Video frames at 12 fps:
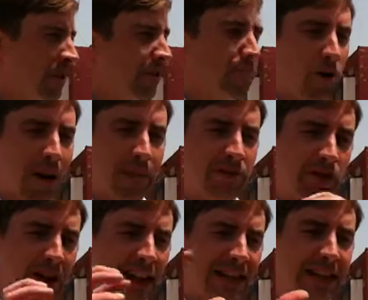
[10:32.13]
The more
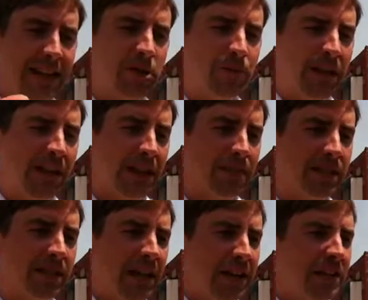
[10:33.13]
abstract an image
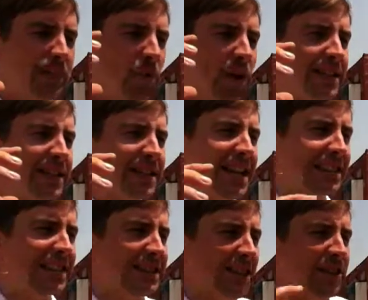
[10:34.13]
becomes, the more it's
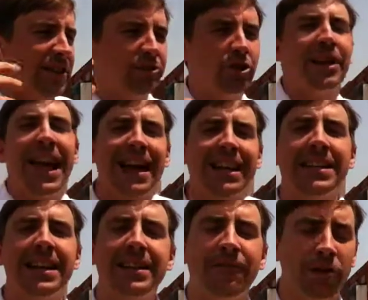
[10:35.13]
necessary to look at it in
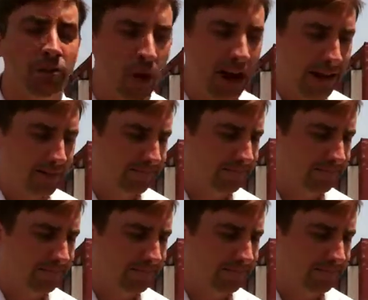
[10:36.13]
a different way.